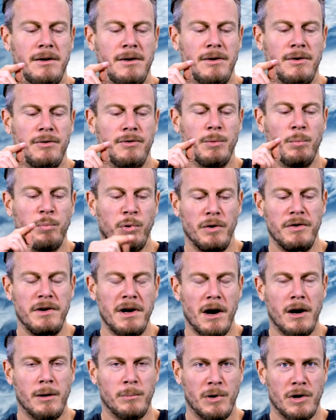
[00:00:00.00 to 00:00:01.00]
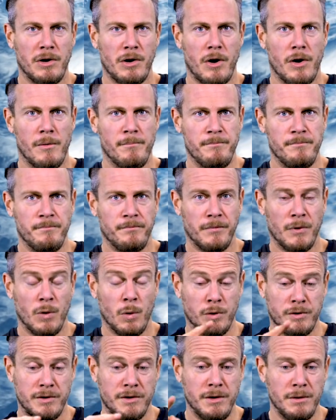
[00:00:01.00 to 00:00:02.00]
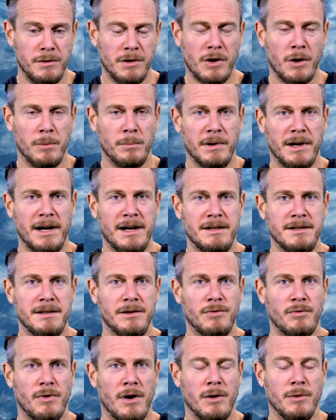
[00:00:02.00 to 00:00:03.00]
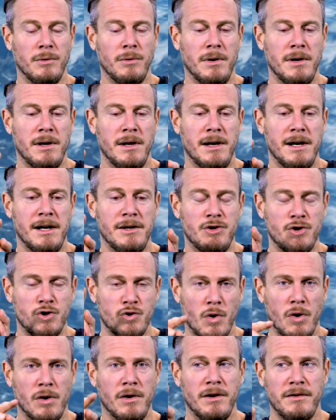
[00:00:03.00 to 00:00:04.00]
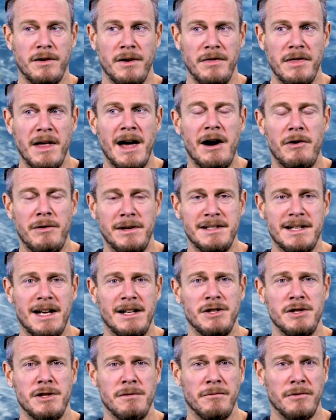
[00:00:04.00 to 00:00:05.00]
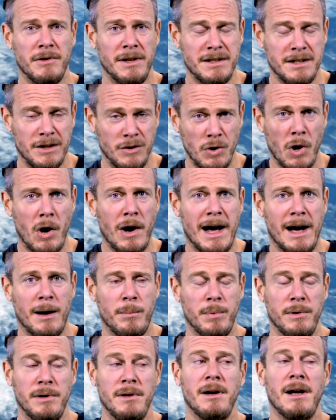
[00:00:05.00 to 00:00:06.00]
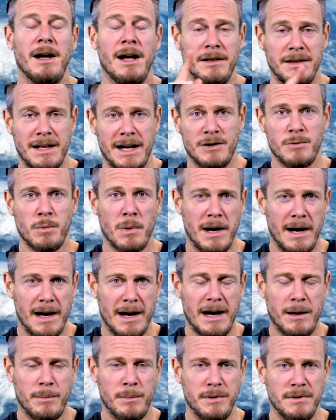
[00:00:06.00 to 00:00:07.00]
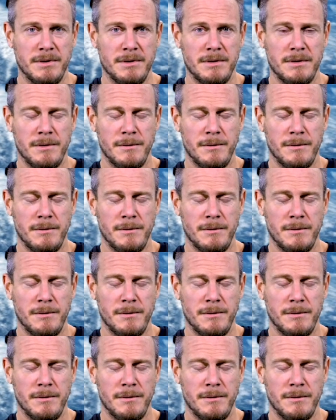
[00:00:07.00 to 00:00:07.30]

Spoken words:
to put the arm lock on or to do the complicated throw is stronger than their intention for it to not happen, and that's why it happens.